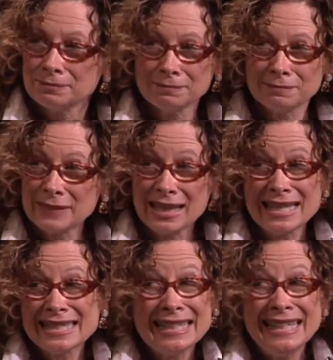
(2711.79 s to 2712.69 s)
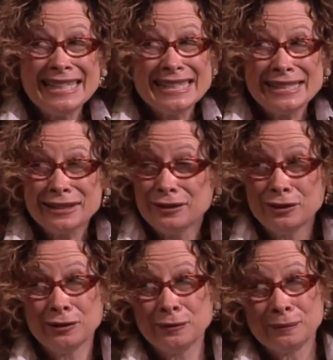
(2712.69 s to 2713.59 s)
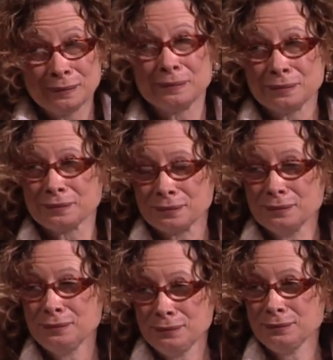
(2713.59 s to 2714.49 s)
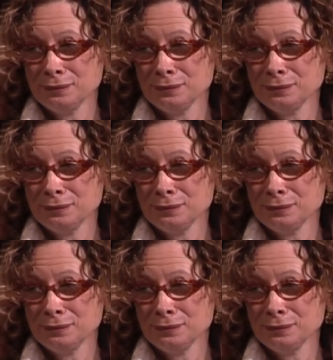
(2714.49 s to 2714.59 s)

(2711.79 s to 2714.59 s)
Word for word: Lovely. It's easy Thank to you. do. Yes.